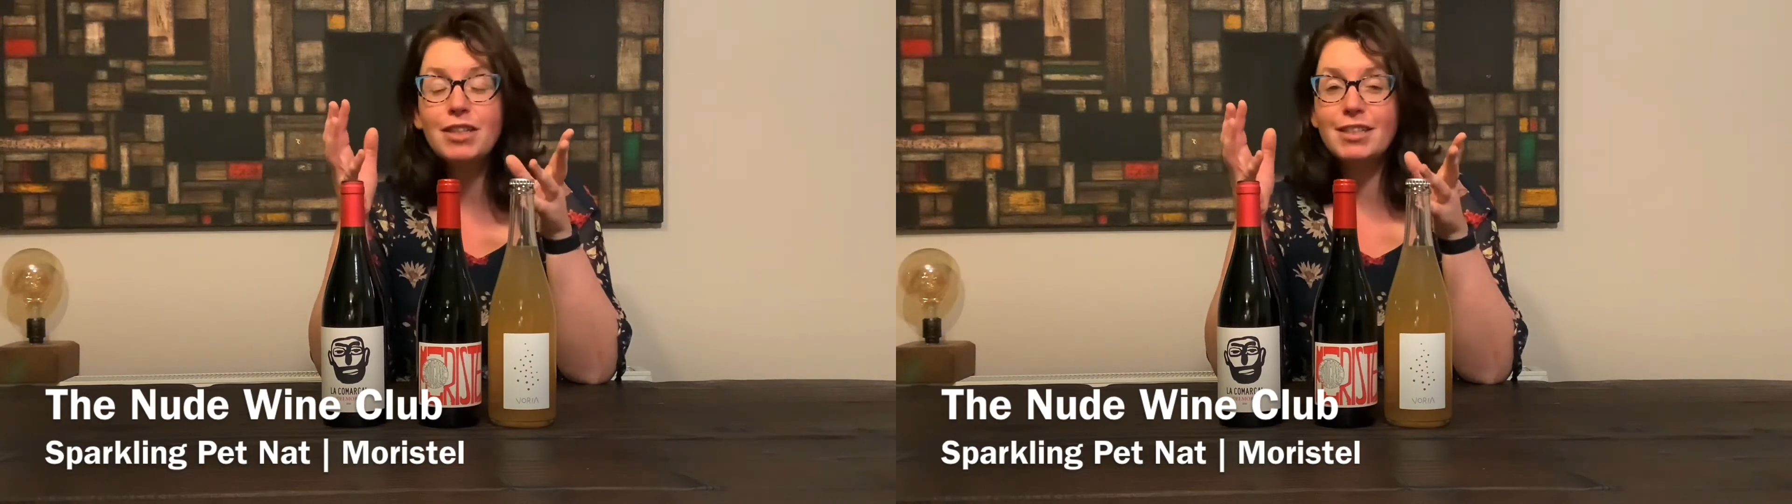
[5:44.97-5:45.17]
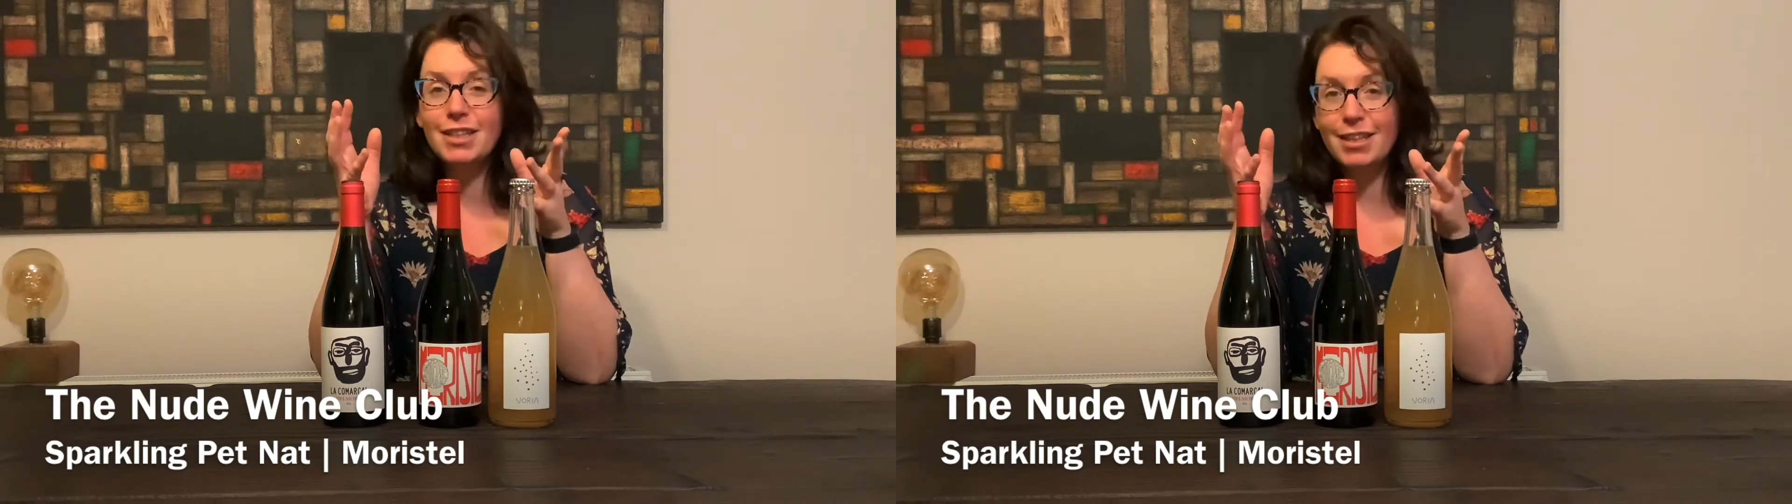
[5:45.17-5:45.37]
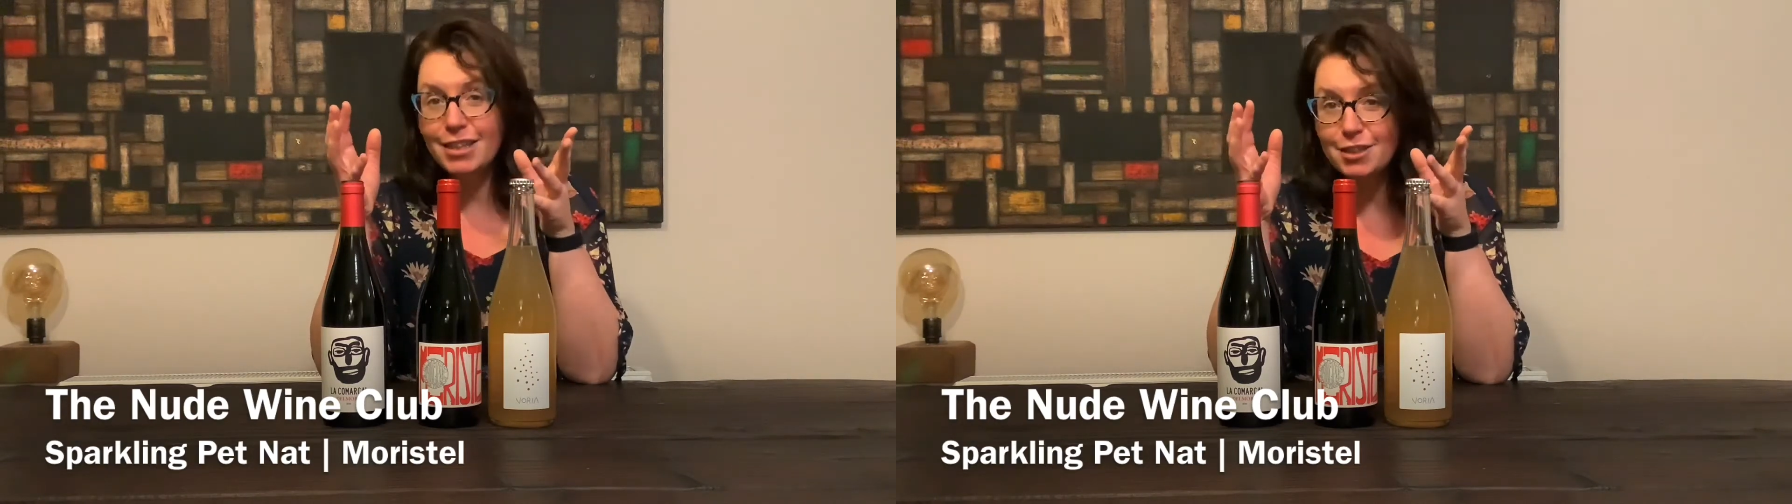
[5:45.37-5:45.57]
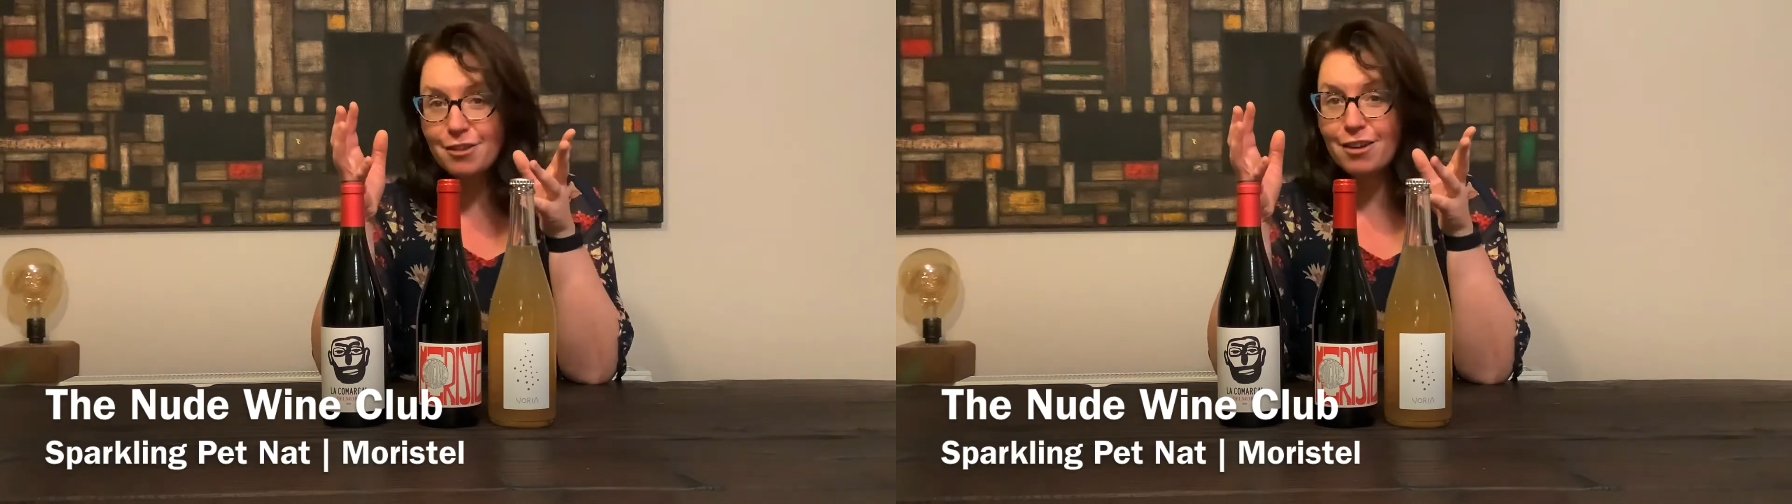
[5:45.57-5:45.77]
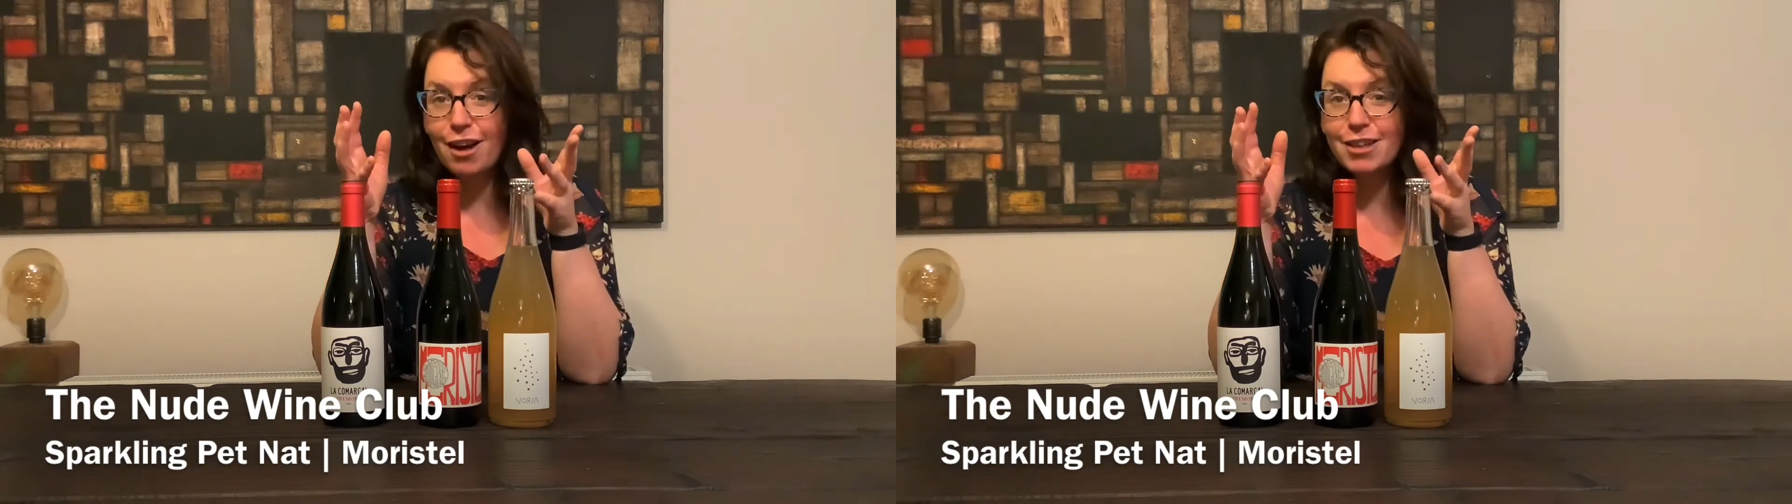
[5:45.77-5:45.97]
it unless you're
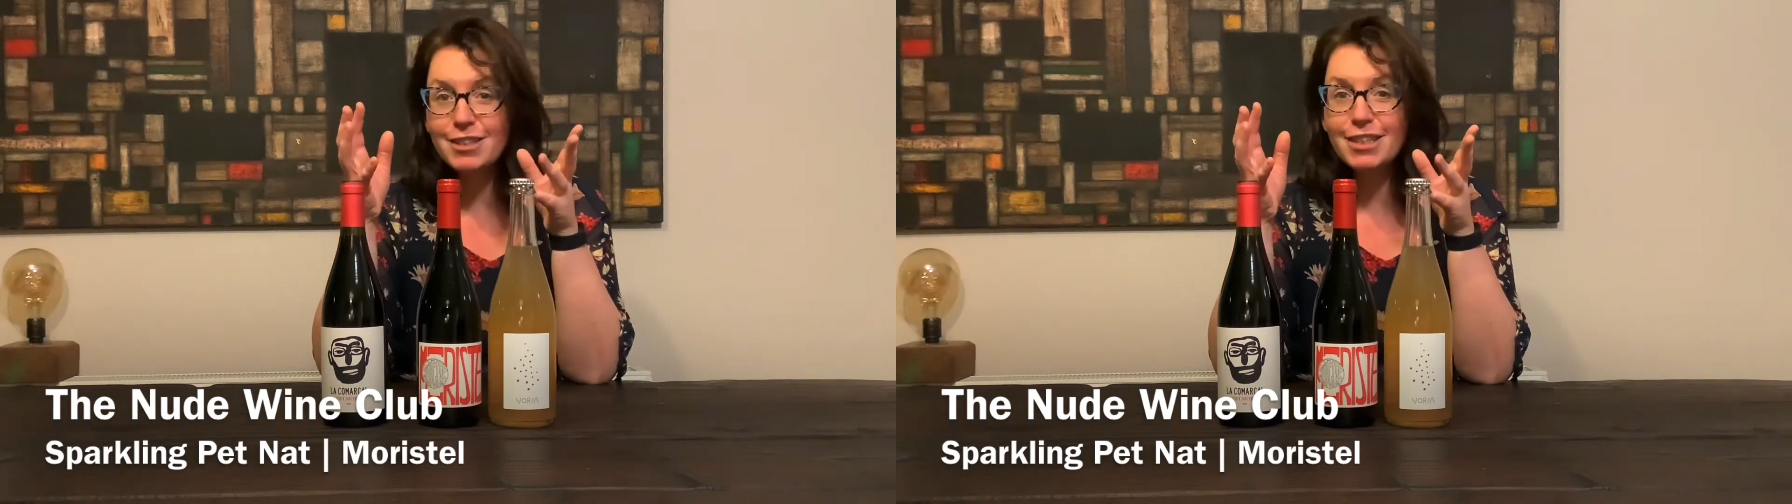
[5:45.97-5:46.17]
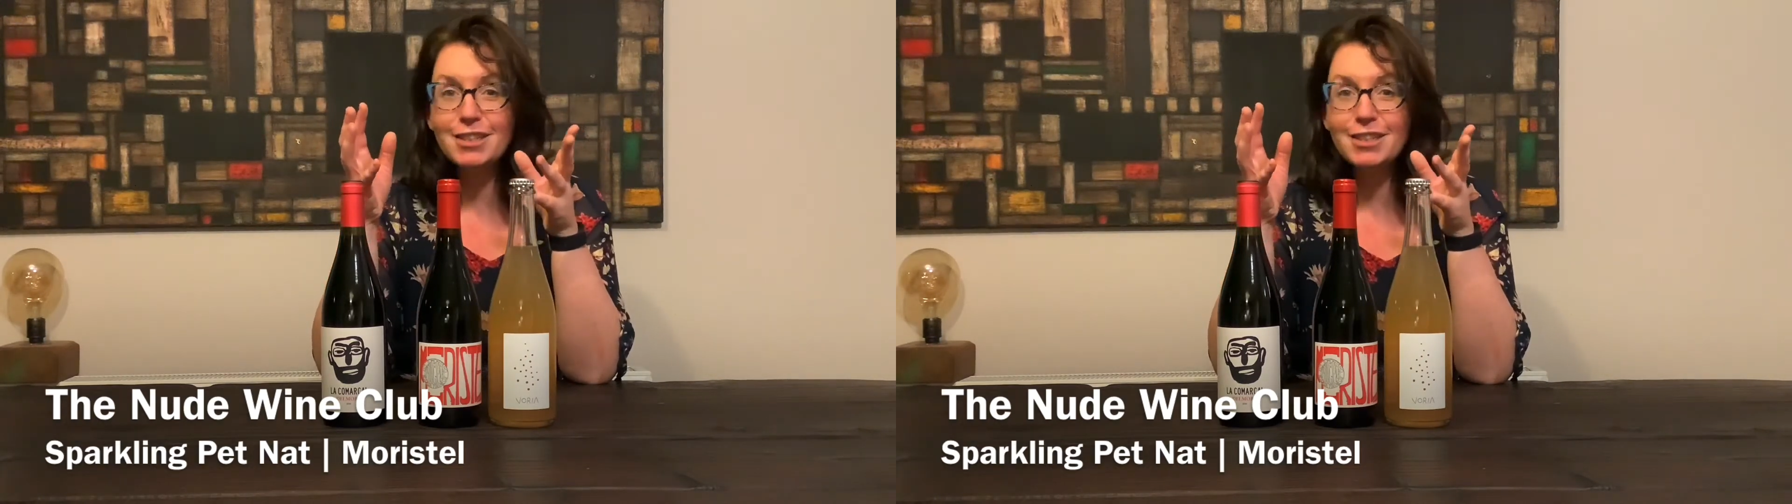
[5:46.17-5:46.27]
on holidays,